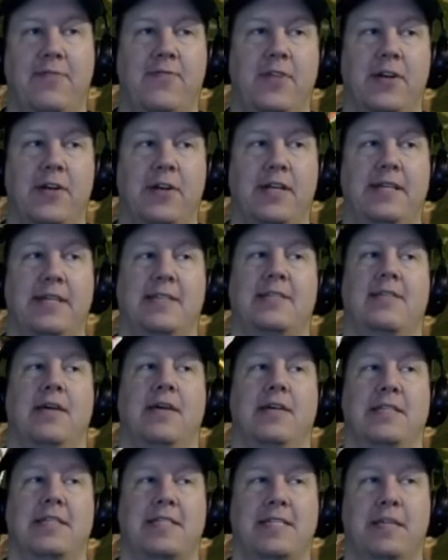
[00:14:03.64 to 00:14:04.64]
there is
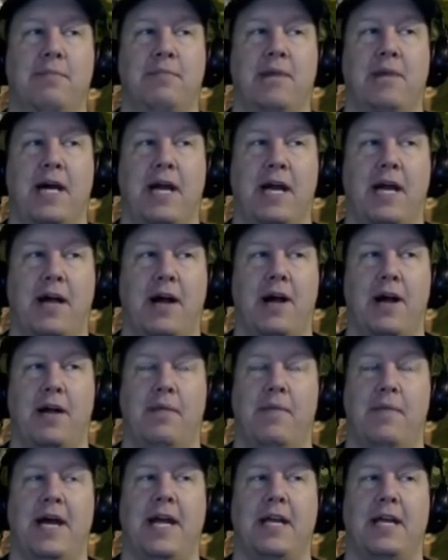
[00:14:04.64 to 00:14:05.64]
a
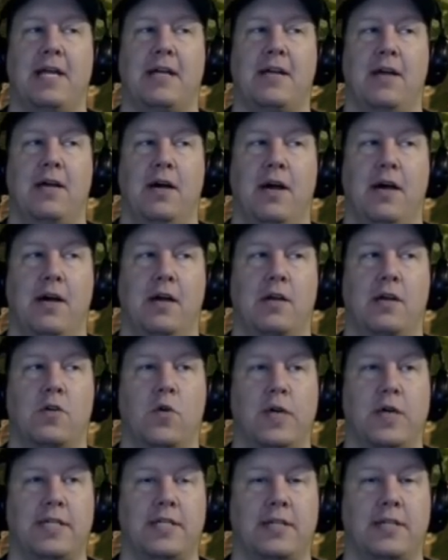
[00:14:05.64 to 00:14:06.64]
semi-automatic uh,
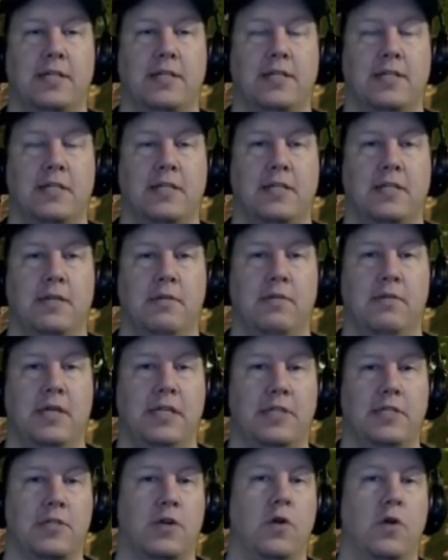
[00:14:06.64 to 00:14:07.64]
questing system,
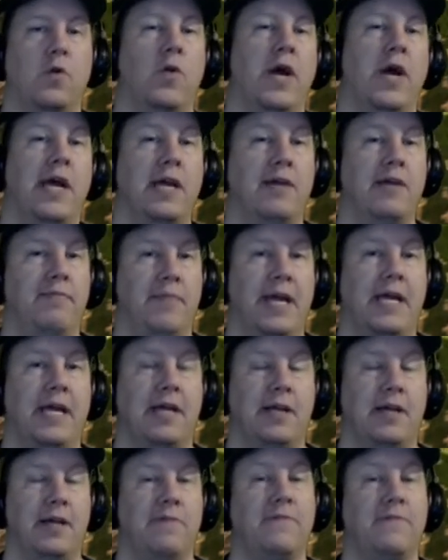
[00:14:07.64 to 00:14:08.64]
is there a way of
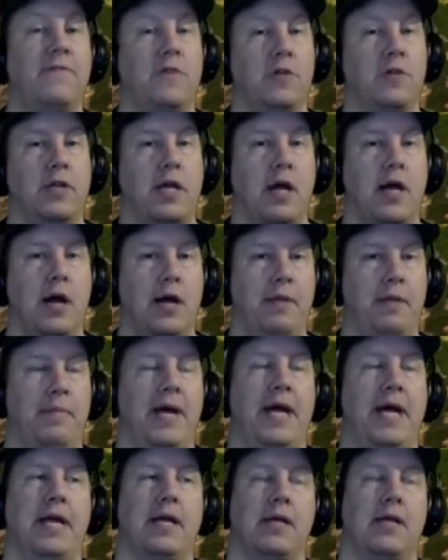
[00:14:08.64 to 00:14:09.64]
making it fully
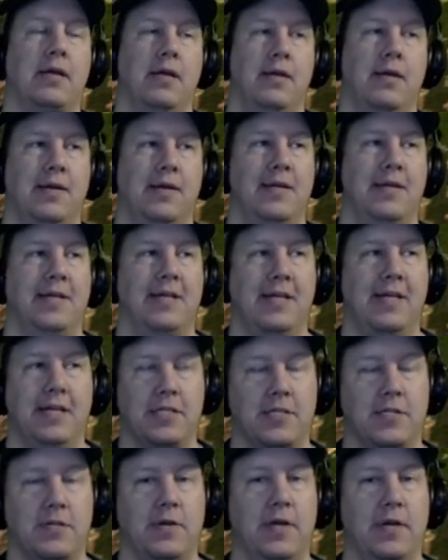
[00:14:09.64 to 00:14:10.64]
automatic?
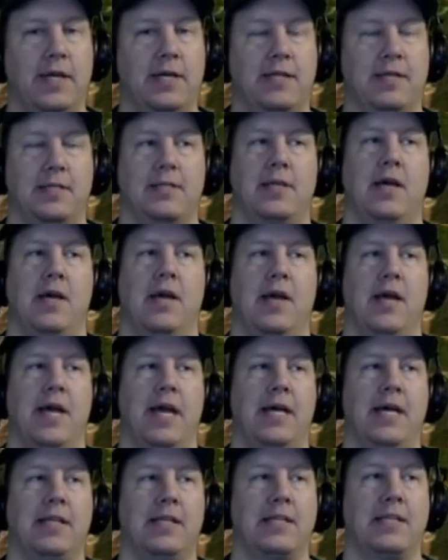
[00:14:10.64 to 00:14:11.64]
Yes, there is.
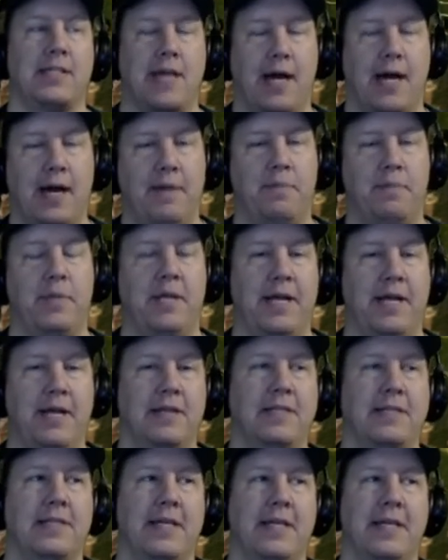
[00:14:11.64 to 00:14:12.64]
And the top
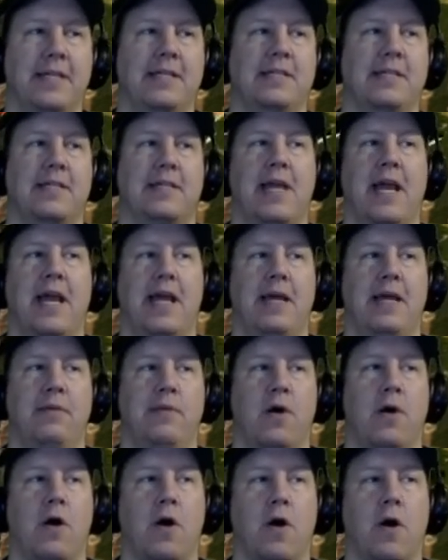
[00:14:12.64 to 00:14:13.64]
players in this game
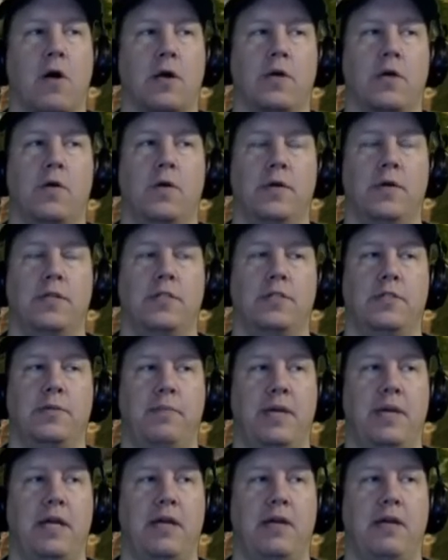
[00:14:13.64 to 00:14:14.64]
are going to
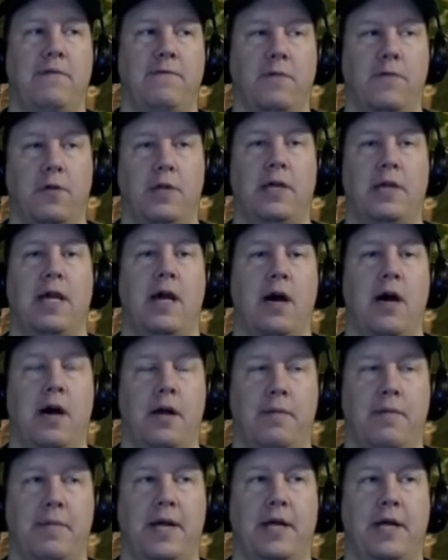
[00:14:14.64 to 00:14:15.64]
be fully
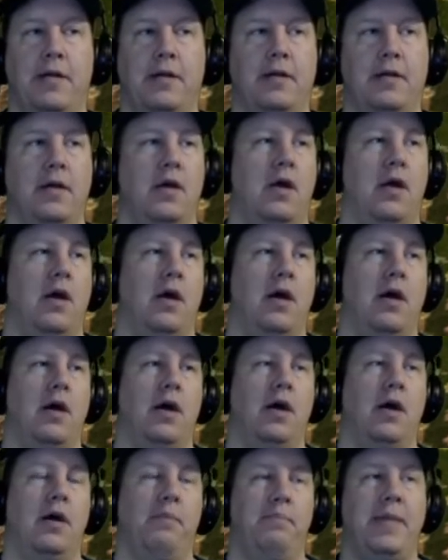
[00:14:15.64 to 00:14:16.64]
automated.
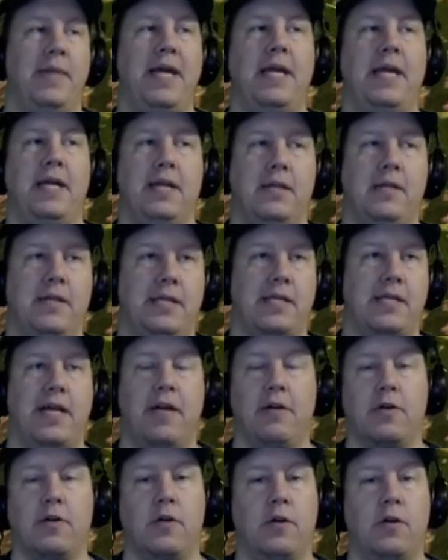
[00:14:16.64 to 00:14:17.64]
Uh, meaning that they
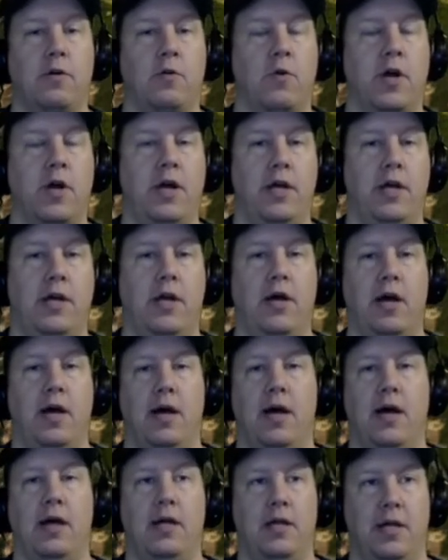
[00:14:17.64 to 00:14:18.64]
are going to run
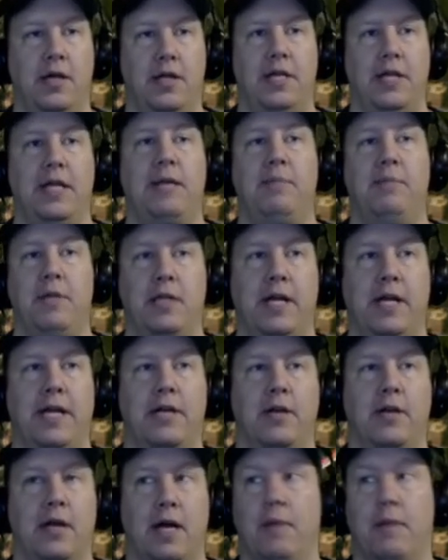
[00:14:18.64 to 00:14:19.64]
uh, an
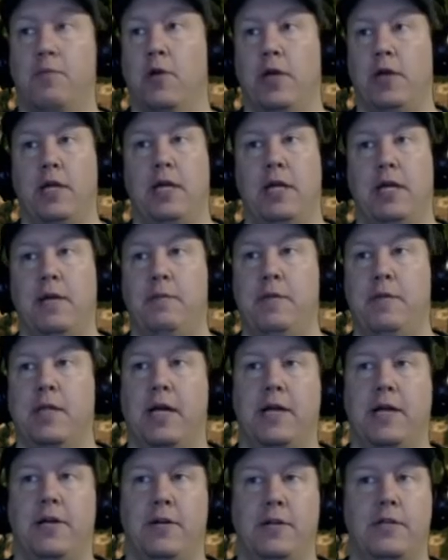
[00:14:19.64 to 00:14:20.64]
emulator. I'm running an
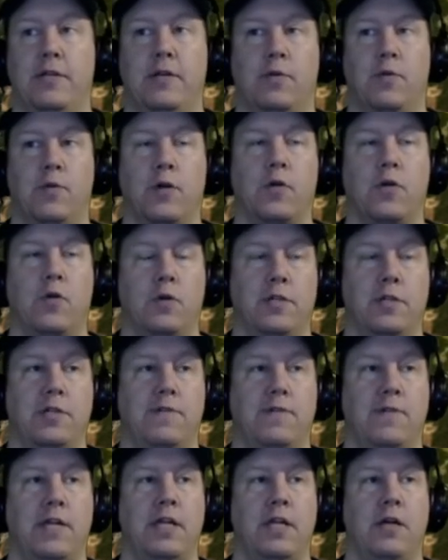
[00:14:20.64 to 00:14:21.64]
emulator to record this
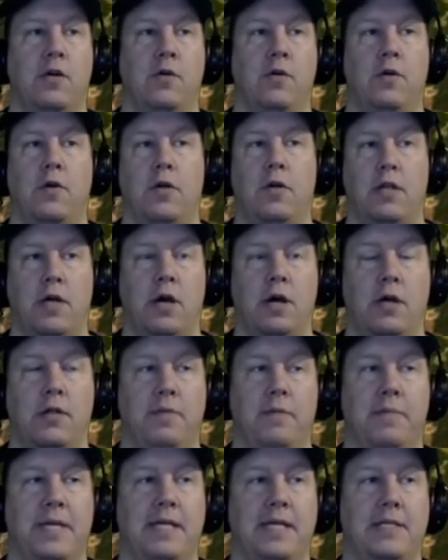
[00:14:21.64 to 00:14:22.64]
video and on, on the
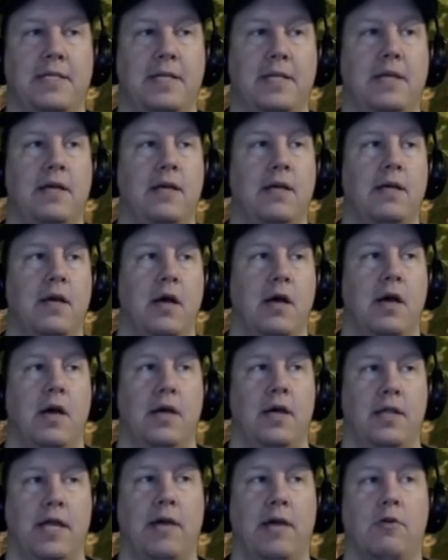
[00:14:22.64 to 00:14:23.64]
PC.
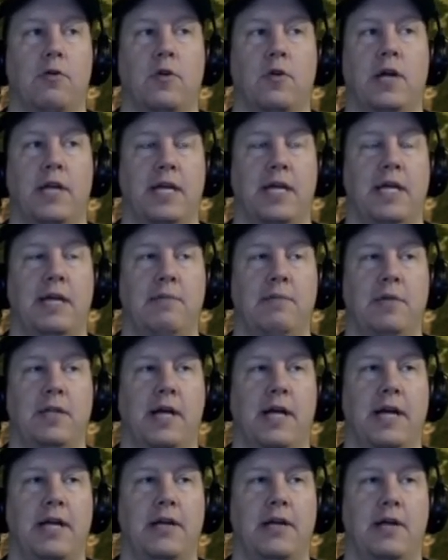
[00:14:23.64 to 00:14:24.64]
They will run an
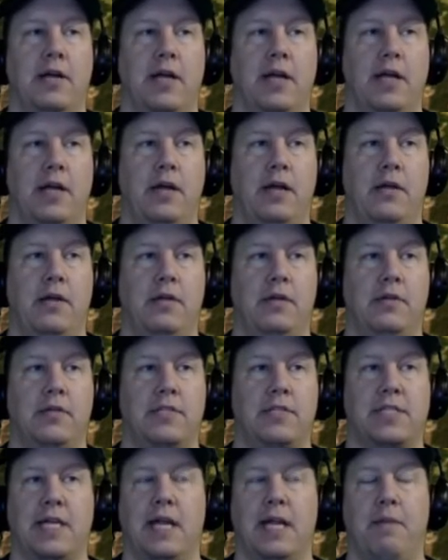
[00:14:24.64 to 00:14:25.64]
emulator and
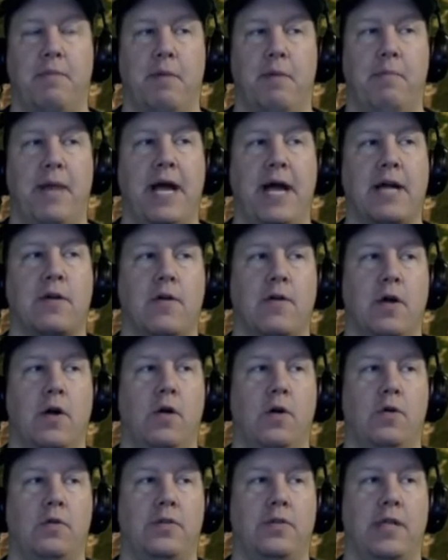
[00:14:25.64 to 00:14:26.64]
set up a
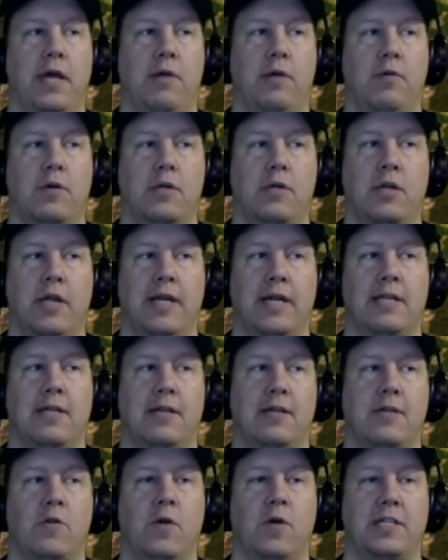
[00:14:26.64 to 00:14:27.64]
macro that will click
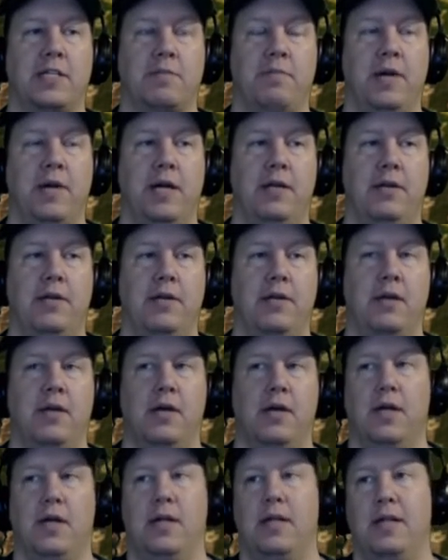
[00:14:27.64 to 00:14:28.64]
the quest button,
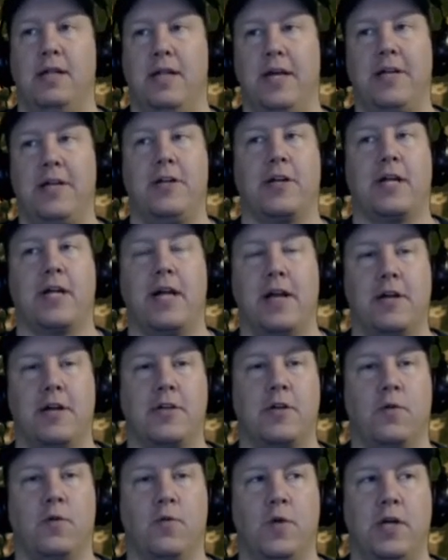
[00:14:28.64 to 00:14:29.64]
let your
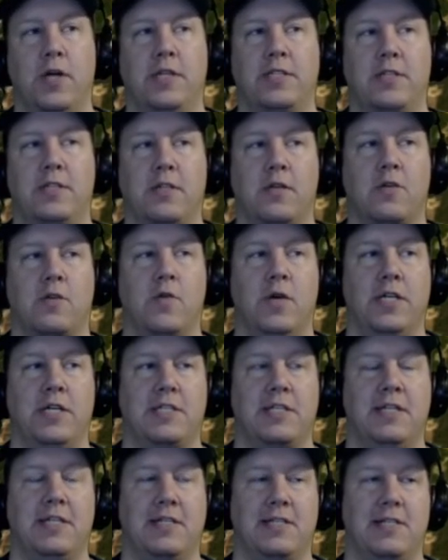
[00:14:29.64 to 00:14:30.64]
character run to the
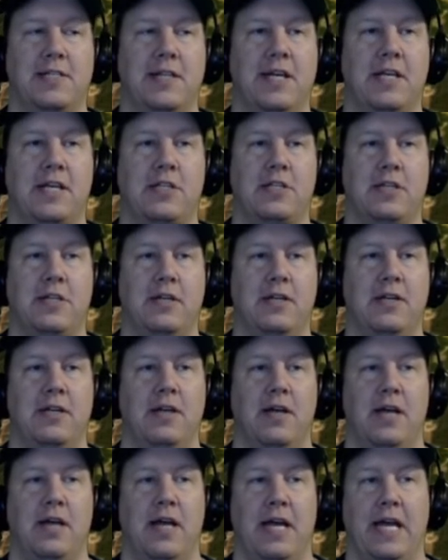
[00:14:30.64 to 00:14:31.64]
quest destination,
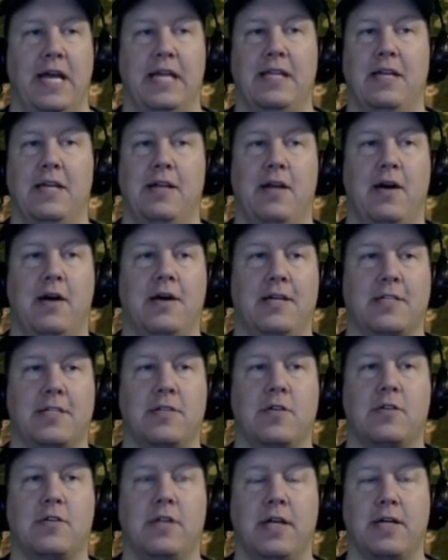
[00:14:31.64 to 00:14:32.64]
and then
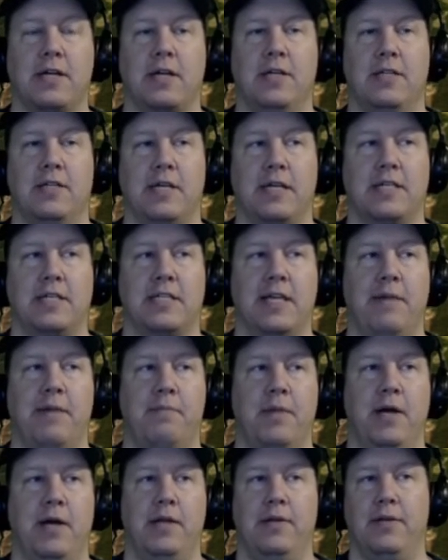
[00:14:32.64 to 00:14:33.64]
also click on the accept
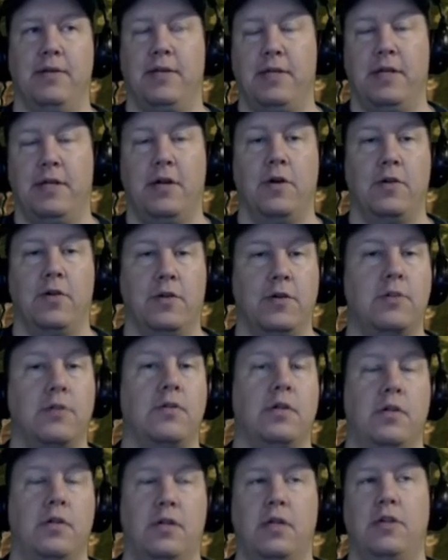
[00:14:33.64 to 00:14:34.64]
button. You know,
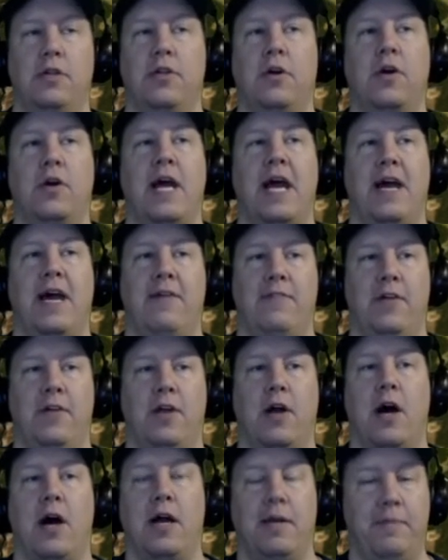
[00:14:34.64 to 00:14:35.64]
they'll, they'll have
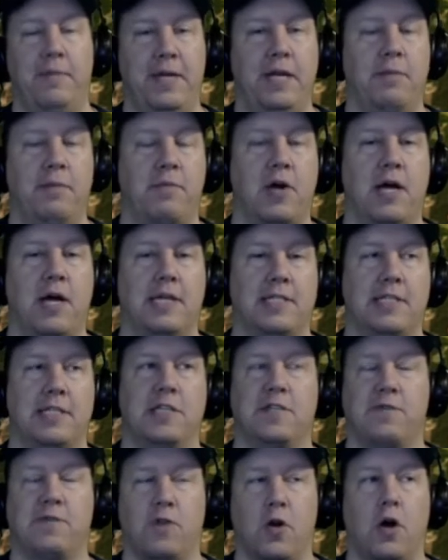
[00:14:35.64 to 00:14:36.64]
an automated
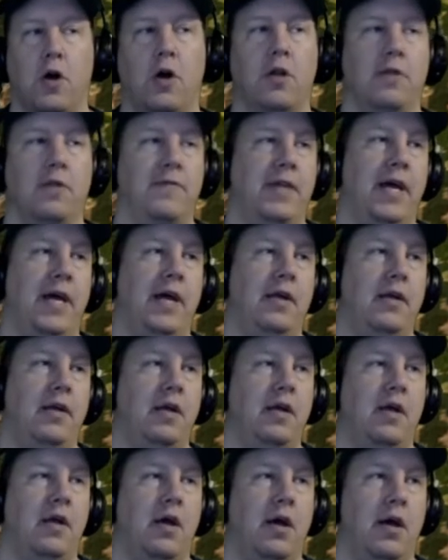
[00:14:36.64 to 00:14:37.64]
process for all of that.
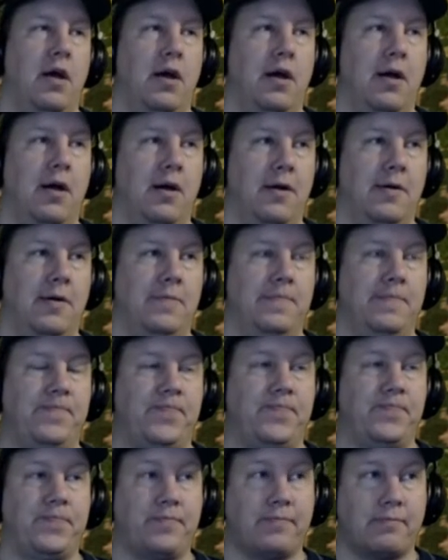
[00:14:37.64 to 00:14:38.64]
Um,
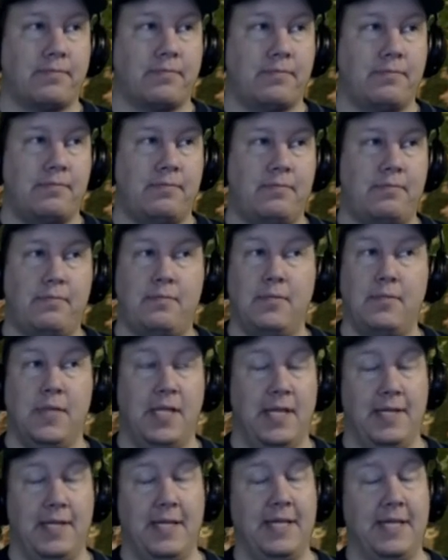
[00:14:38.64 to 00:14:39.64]

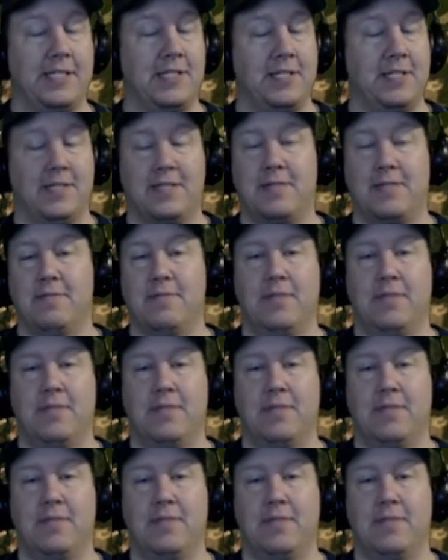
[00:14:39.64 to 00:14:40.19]
and that's just